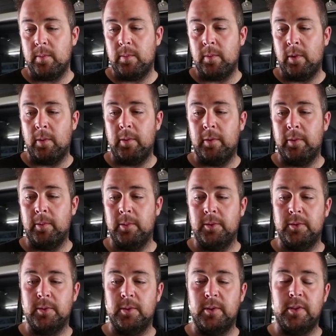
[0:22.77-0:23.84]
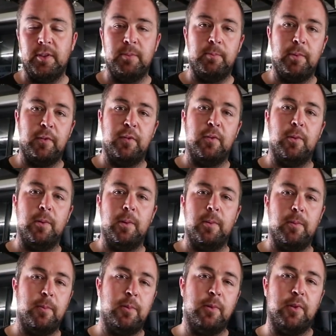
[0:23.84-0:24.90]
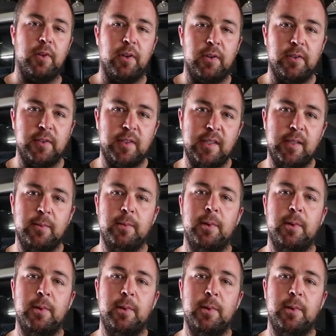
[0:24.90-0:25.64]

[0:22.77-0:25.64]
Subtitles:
what we were doing before we put those in,